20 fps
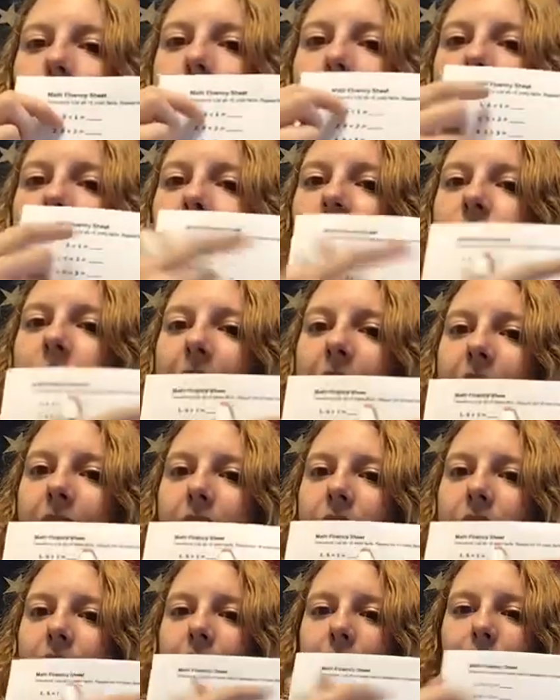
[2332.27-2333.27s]

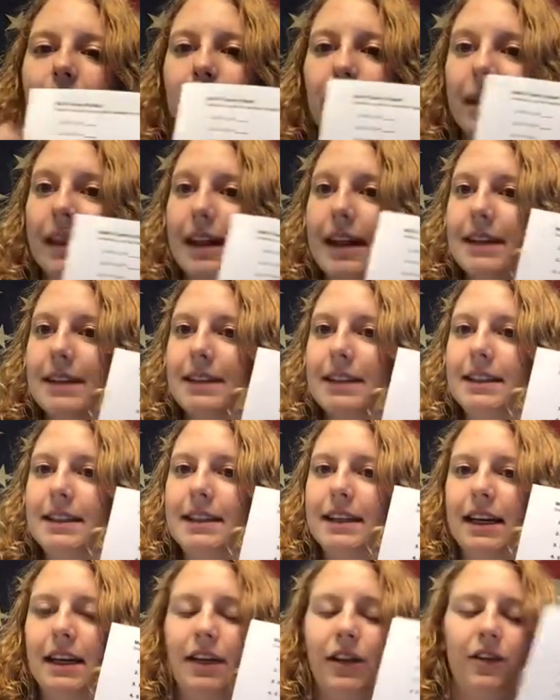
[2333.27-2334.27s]
+5 and
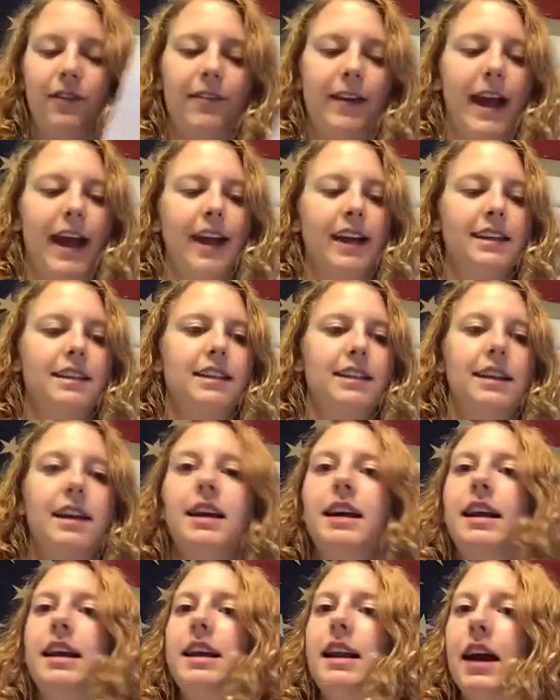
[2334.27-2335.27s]
+6 facts.
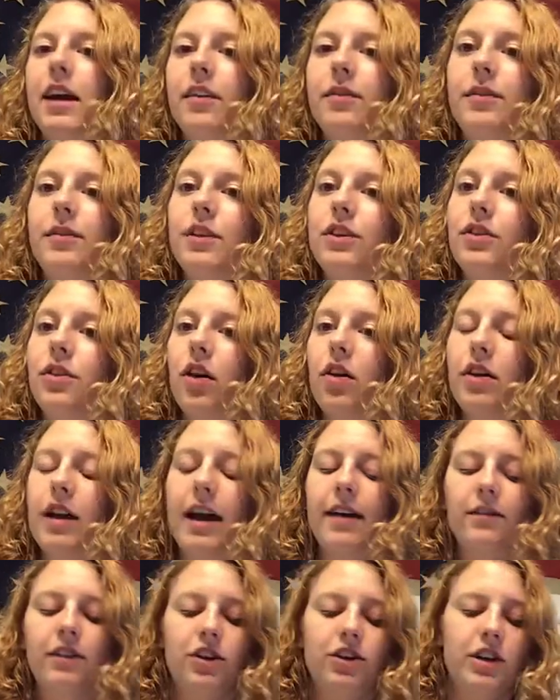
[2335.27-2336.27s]
Now if you don't
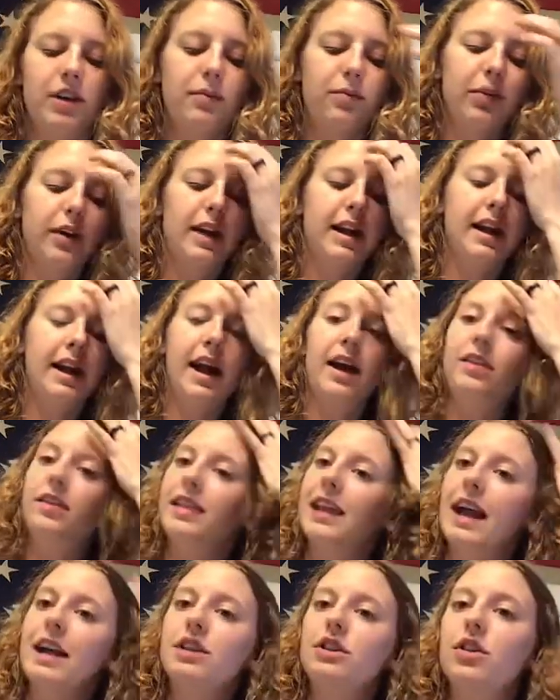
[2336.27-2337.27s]
have the sheet printed out,
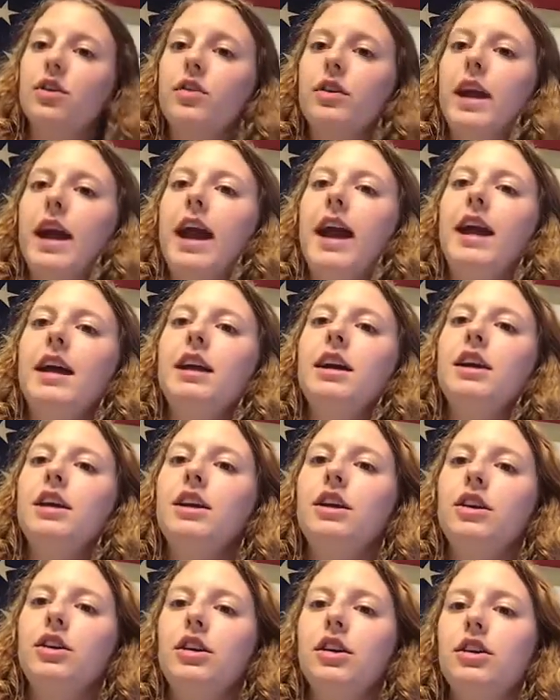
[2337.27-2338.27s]
that's okay.
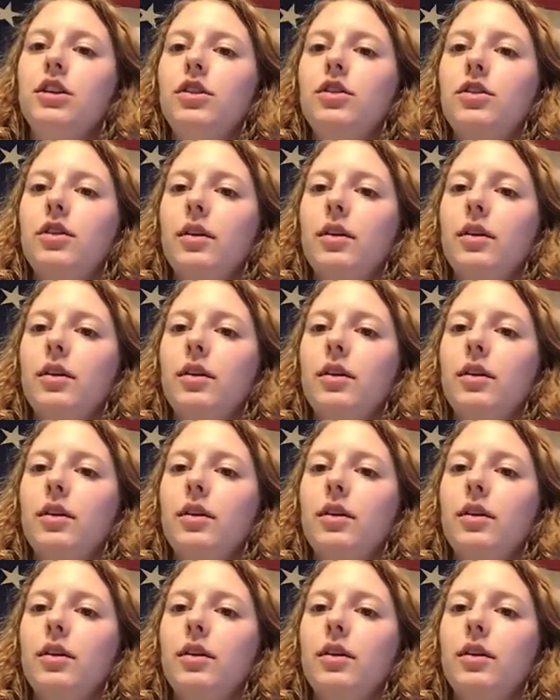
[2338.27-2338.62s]
You can use a